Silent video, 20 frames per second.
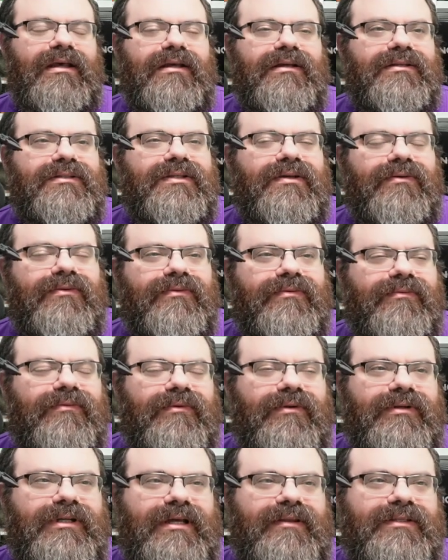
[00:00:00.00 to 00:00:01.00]
So
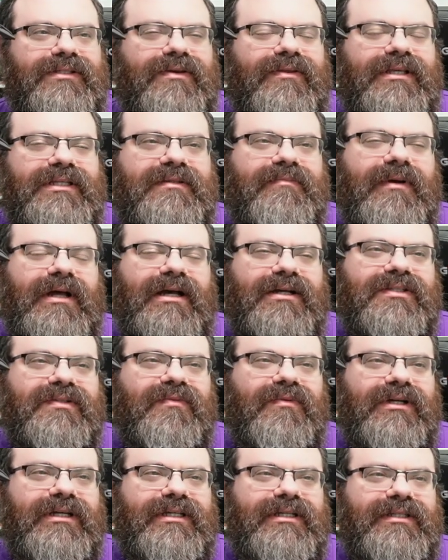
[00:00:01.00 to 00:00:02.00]
hold on. So this box
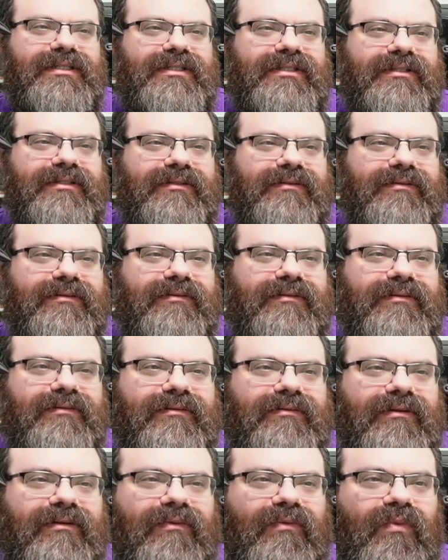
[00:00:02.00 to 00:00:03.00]
was
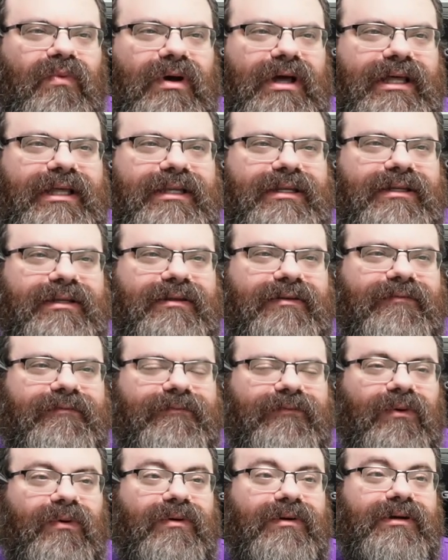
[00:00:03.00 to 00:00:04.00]
one,
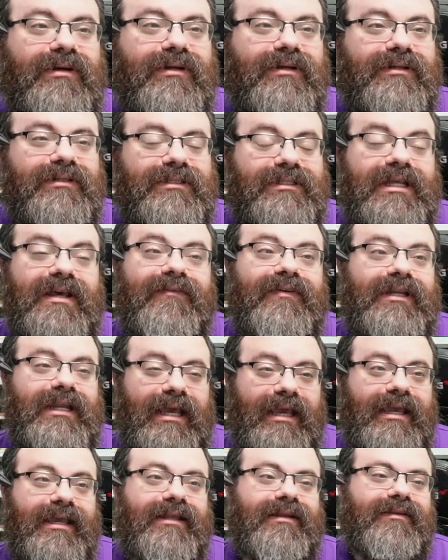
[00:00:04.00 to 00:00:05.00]
four, seven,
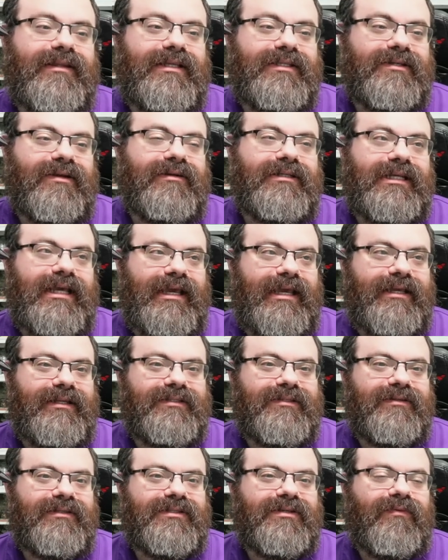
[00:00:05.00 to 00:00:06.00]
eight. These aren't eight.
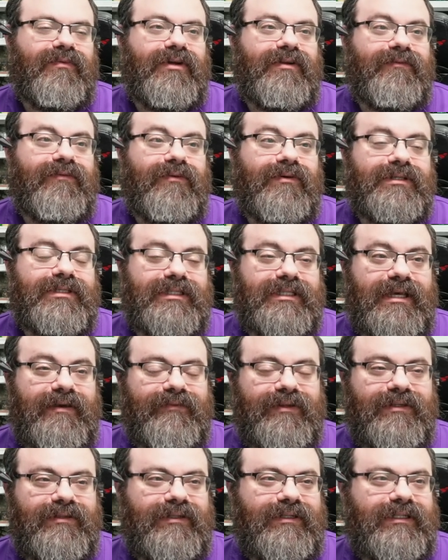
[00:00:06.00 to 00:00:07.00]
So these are one, four,
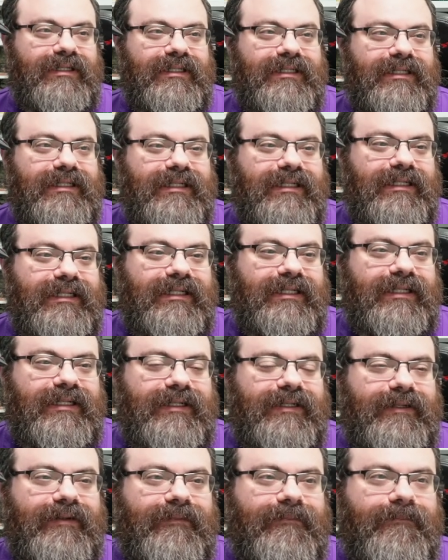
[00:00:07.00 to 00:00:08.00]
seven.
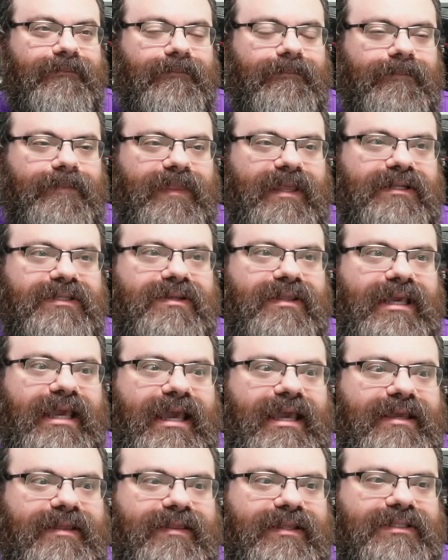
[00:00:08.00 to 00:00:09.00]
And so the
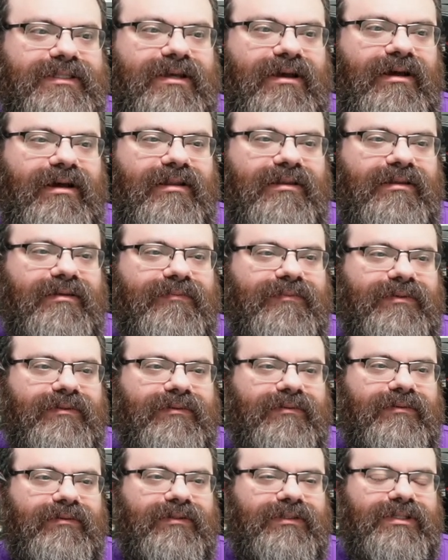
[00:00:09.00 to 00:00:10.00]
eight in this column,
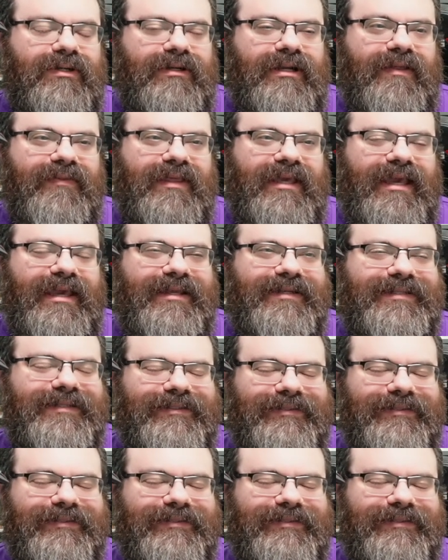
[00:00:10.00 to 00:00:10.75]
sorry, not the eight.